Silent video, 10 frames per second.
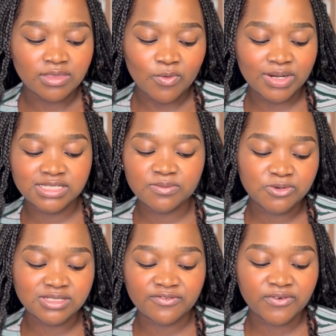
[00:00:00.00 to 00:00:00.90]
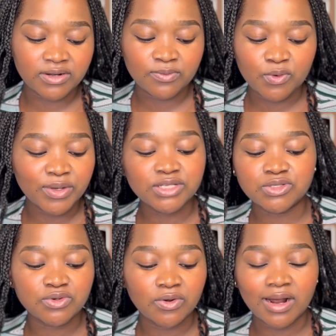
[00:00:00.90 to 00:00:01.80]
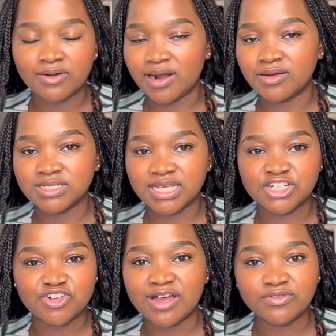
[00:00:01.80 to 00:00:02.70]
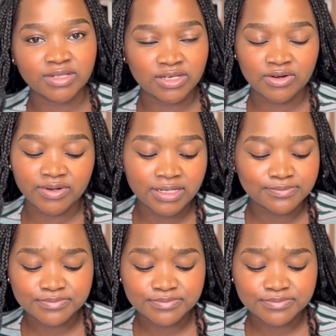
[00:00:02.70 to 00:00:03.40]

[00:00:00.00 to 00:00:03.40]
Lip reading: what is the most affordable way to go around and travel in Korea?